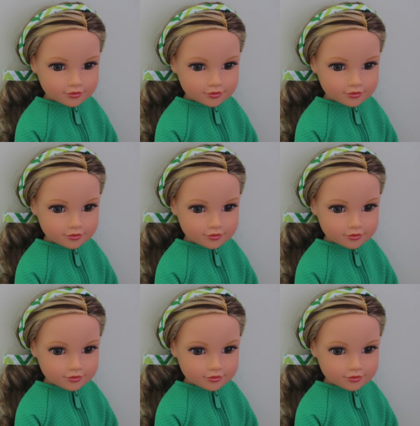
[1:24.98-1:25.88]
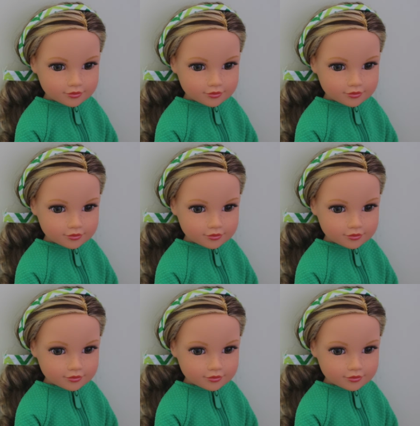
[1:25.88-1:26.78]

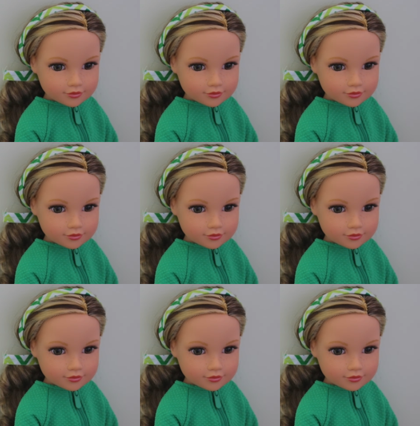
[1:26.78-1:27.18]
Nothing is said.